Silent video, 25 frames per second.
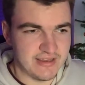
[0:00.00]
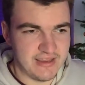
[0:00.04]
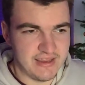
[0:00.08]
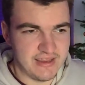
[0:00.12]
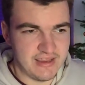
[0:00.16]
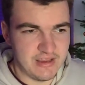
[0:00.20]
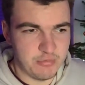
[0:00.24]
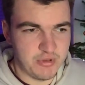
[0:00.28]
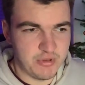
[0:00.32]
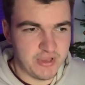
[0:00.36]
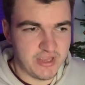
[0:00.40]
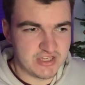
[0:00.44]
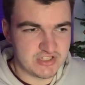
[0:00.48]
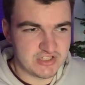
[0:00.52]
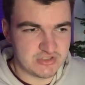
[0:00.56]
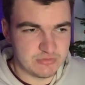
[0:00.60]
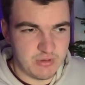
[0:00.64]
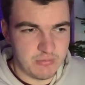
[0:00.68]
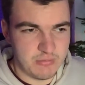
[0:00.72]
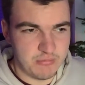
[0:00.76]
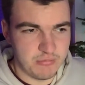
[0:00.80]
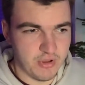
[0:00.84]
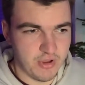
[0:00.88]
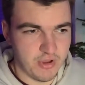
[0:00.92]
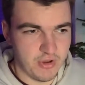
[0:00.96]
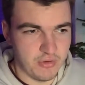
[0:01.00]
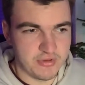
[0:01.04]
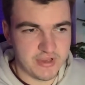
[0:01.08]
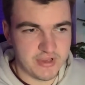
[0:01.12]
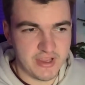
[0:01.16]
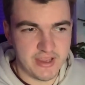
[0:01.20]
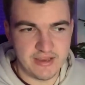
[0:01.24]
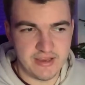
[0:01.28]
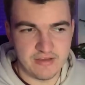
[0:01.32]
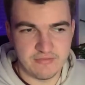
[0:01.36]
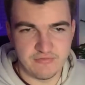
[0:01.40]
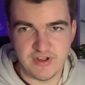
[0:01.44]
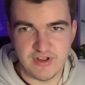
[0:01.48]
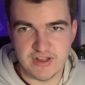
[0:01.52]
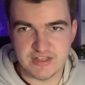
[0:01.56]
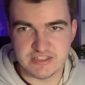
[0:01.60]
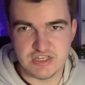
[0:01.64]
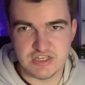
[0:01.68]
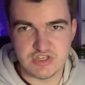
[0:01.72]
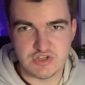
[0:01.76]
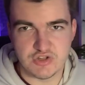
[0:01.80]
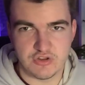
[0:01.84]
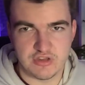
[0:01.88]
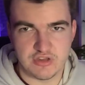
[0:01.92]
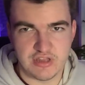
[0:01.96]
He appears to be okay. In fact,
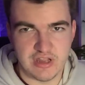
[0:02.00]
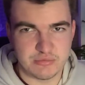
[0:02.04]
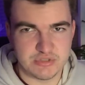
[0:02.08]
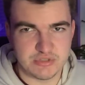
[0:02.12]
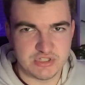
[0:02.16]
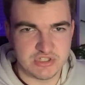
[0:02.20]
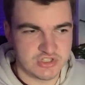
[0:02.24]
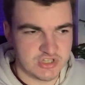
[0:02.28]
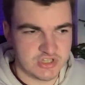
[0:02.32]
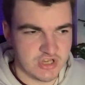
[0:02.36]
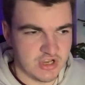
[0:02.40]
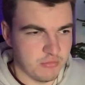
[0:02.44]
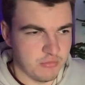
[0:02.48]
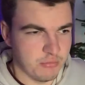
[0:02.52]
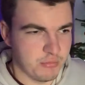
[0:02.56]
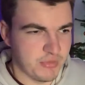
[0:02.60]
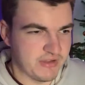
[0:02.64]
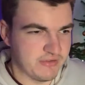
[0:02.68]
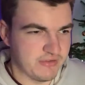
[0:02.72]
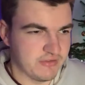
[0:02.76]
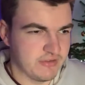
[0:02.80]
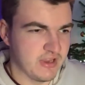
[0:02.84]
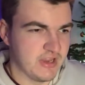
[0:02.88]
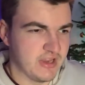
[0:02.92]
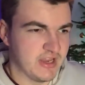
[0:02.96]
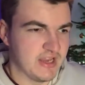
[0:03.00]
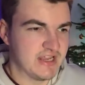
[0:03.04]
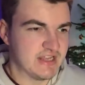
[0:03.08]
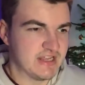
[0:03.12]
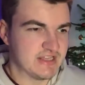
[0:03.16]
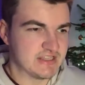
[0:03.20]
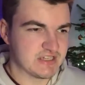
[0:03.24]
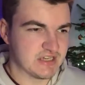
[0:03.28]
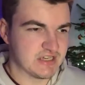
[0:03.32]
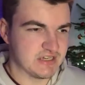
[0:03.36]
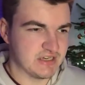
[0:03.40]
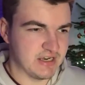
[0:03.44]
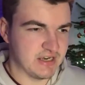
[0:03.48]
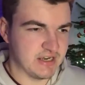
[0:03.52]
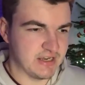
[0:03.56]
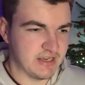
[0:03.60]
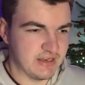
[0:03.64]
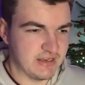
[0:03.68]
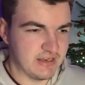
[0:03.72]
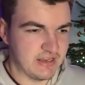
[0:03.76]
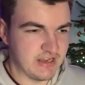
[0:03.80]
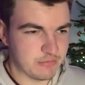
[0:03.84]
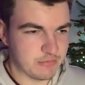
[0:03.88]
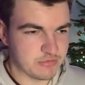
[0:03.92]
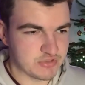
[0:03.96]
he's got the captain's armband tonight
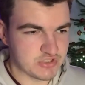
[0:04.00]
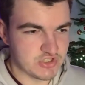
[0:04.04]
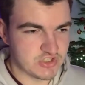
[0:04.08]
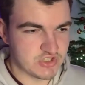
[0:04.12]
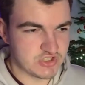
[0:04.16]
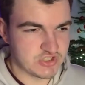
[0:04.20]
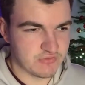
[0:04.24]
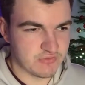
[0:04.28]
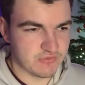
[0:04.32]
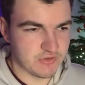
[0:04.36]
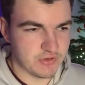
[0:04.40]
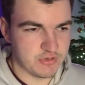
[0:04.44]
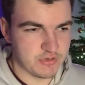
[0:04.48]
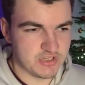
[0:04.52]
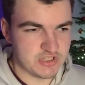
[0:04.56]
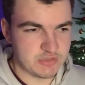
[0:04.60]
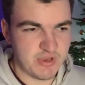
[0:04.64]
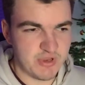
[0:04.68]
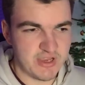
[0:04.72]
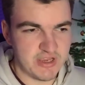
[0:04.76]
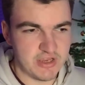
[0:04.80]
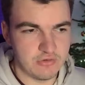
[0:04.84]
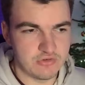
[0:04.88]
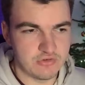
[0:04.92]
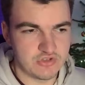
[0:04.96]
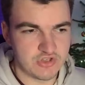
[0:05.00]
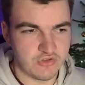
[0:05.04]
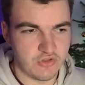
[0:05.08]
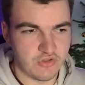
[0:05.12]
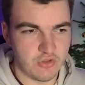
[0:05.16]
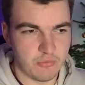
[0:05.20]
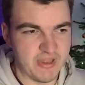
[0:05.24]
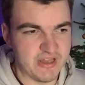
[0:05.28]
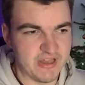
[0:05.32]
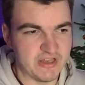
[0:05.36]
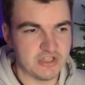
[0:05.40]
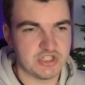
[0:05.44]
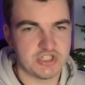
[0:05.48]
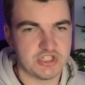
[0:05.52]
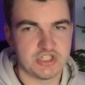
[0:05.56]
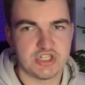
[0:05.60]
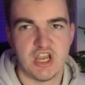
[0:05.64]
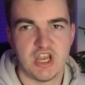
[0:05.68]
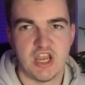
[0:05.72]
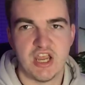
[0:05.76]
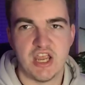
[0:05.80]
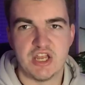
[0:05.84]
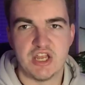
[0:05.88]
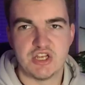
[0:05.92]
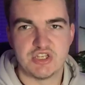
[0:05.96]
in the absence of Lewis Bate, who's on the bench.
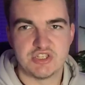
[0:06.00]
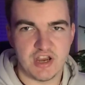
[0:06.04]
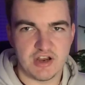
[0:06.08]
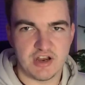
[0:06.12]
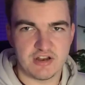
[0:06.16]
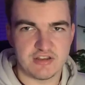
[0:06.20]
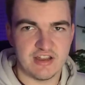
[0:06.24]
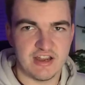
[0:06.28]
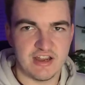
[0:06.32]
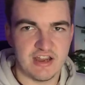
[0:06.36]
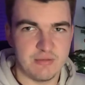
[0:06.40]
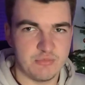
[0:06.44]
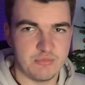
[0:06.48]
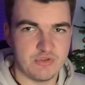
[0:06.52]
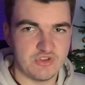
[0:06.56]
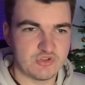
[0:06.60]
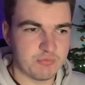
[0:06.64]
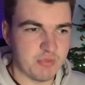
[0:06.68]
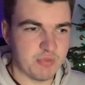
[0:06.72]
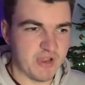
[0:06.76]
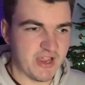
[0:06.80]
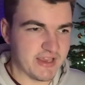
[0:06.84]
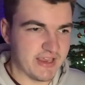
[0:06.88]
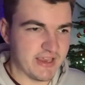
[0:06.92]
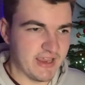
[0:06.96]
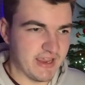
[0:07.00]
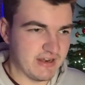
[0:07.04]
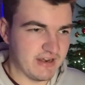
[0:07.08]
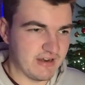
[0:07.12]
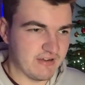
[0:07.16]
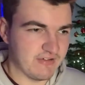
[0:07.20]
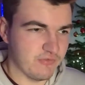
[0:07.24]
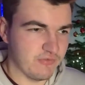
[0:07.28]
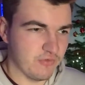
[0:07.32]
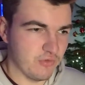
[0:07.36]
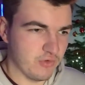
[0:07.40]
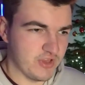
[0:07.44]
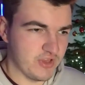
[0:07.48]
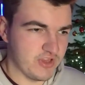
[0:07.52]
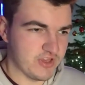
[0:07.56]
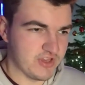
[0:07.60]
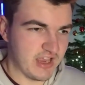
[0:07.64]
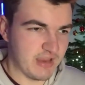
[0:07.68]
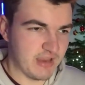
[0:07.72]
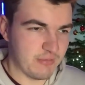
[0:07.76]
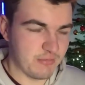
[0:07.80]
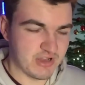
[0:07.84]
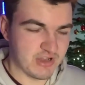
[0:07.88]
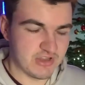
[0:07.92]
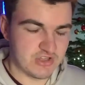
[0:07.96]
Jack Diamond's back in. I thought he
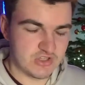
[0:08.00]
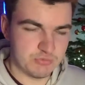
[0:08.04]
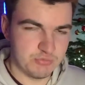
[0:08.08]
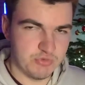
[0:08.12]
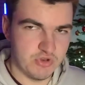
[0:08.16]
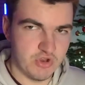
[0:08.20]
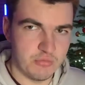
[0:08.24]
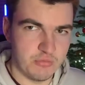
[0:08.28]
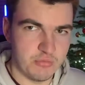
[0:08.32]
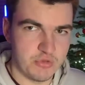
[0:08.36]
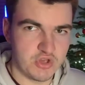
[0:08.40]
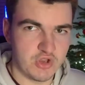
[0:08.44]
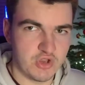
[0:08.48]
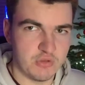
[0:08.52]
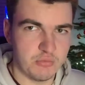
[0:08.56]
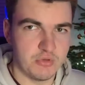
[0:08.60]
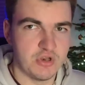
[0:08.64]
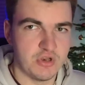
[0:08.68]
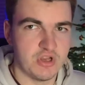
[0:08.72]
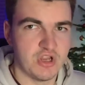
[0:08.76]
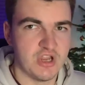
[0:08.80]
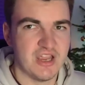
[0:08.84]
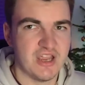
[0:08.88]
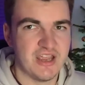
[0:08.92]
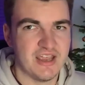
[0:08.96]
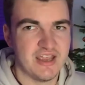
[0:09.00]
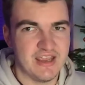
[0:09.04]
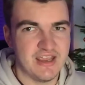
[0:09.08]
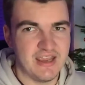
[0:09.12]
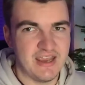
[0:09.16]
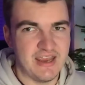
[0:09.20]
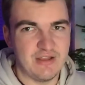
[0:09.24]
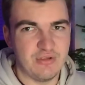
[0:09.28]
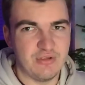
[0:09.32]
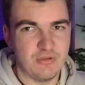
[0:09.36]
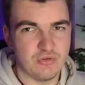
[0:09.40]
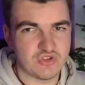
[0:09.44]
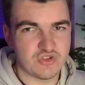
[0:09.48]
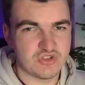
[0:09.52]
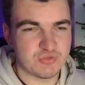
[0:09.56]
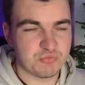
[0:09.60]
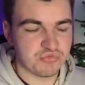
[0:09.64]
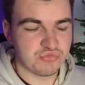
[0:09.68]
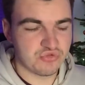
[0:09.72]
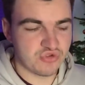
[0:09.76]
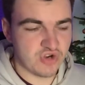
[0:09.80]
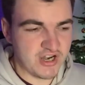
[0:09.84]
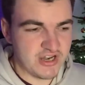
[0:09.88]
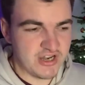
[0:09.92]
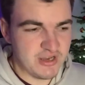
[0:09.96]
came in against Birmingham and he looks
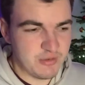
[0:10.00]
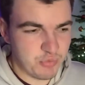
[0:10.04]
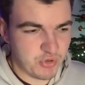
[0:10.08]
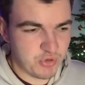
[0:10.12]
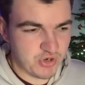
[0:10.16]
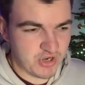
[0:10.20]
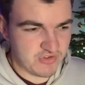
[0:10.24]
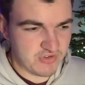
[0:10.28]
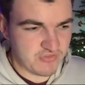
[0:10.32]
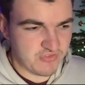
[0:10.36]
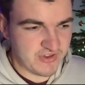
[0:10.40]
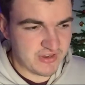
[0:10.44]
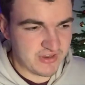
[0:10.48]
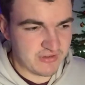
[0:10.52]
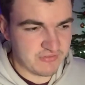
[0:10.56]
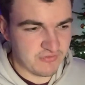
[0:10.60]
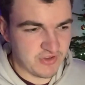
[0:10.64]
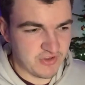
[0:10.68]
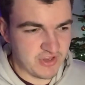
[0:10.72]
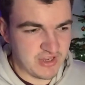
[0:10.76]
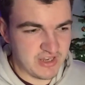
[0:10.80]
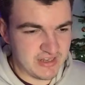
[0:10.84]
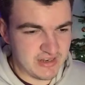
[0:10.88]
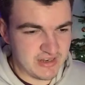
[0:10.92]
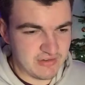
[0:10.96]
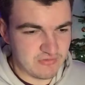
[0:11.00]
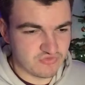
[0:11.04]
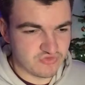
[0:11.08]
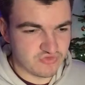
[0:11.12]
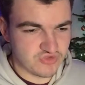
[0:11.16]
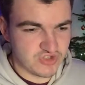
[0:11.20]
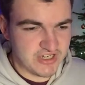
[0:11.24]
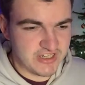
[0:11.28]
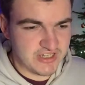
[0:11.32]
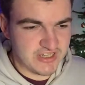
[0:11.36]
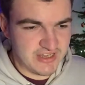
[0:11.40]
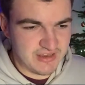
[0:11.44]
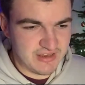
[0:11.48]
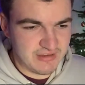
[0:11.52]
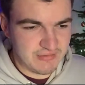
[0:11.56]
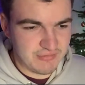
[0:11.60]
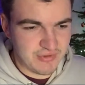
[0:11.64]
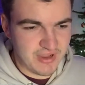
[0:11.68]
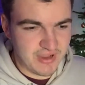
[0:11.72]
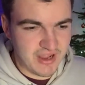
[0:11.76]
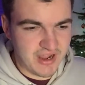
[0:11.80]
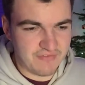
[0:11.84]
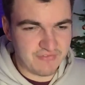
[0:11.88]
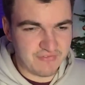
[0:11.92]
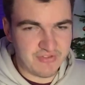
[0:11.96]
bright, but I think that he didn't really
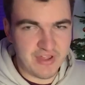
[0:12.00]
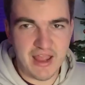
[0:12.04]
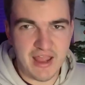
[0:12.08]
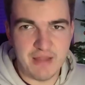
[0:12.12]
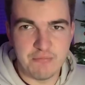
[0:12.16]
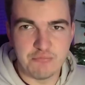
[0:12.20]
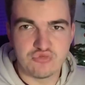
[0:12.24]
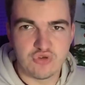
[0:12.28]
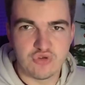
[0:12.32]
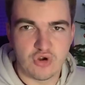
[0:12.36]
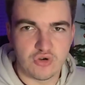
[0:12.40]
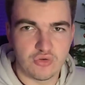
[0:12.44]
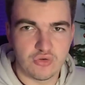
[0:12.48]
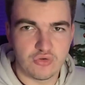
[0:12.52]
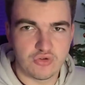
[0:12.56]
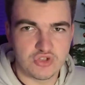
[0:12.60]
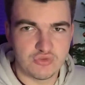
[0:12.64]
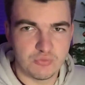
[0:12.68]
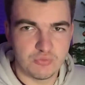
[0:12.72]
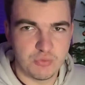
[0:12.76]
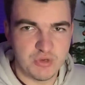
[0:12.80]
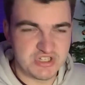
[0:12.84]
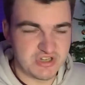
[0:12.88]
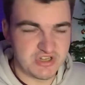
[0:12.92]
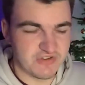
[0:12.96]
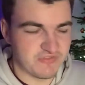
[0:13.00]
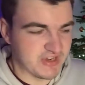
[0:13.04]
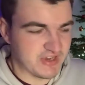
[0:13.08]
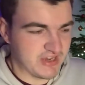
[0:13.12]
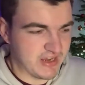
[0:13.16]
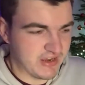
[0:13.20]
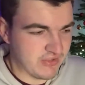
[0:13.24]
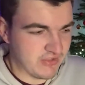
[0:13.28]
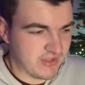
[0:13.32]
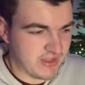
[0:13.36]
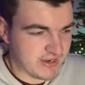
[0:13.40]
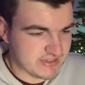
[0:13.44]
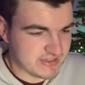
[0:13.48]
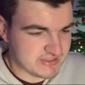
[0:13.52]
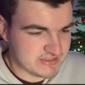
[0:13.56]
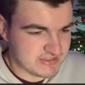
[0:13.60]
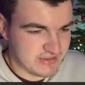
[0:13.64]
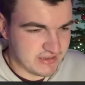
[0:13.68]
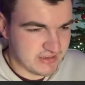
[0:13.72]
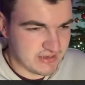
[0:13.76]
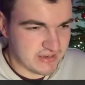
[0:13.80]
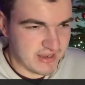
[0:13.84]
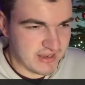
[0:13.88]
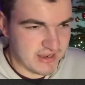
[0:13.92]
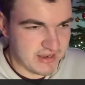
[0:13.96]
have that end product, which I think he lacked in
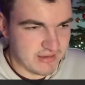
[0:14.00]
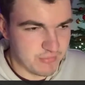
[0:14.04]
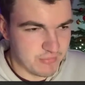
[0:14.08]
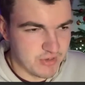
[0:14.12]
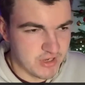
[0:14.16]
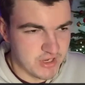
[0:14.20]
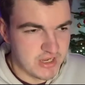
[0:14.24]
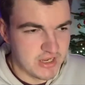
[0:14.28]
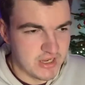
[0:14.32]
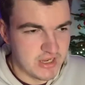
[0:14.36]
the game.